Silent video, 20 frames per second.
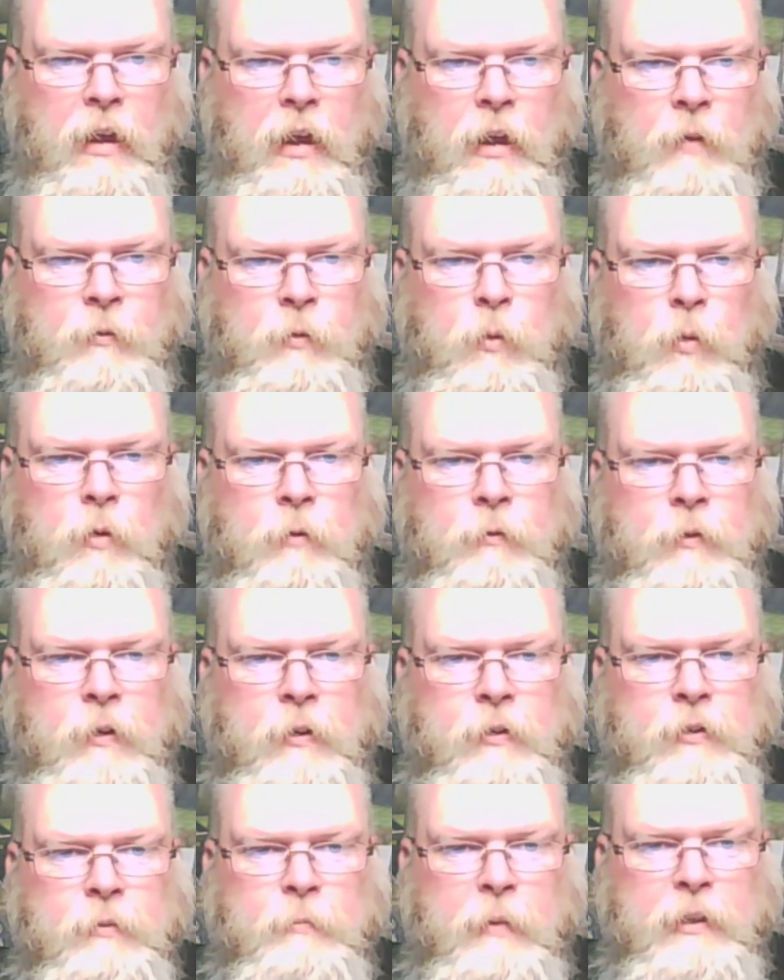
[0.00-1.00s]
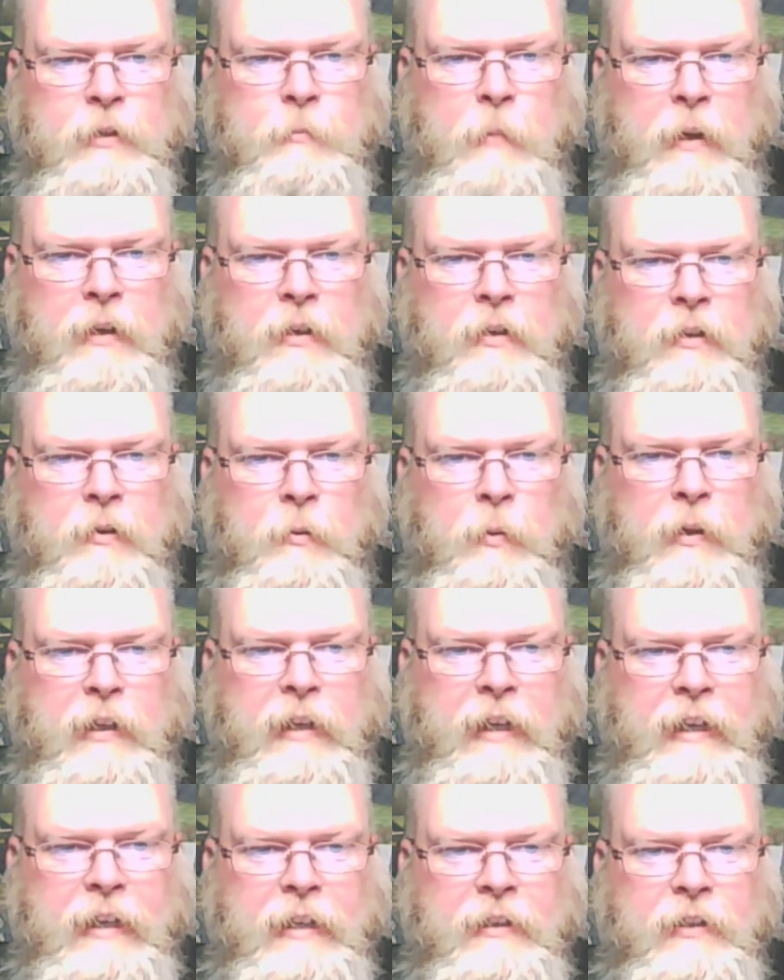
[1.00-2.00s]
A fool feels much better when
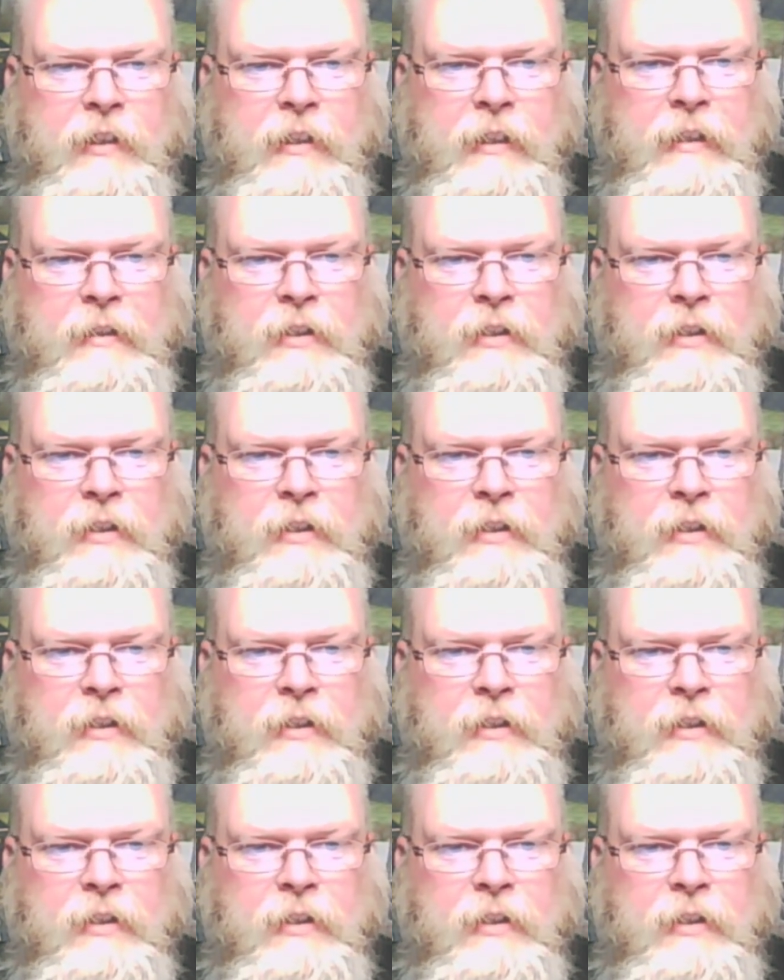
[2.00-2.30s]
they get the